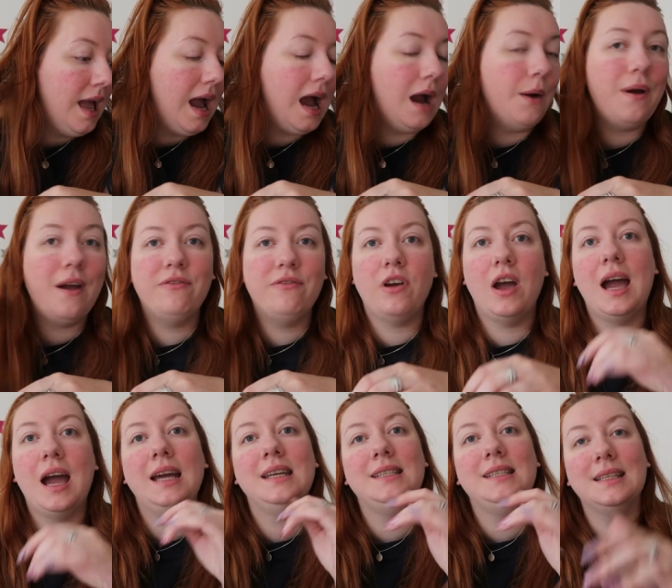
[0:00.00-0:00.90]
However,
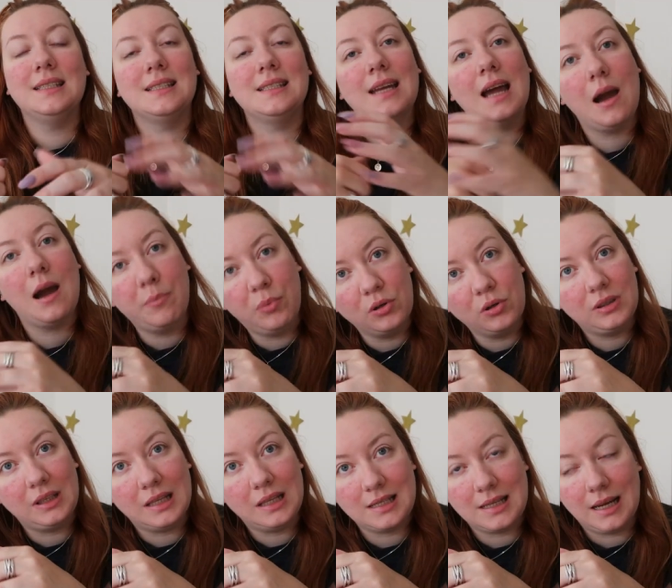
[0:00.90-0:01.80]
I did start a
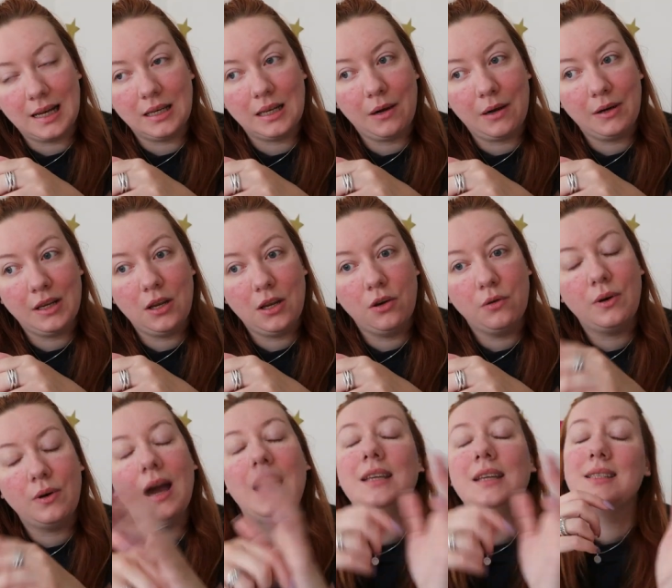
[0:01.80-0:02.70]
book last night. Now, I
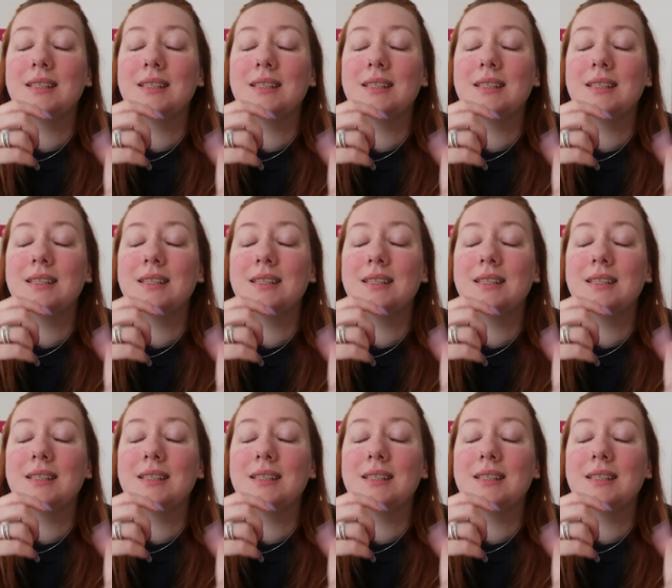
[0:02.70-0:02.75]
know I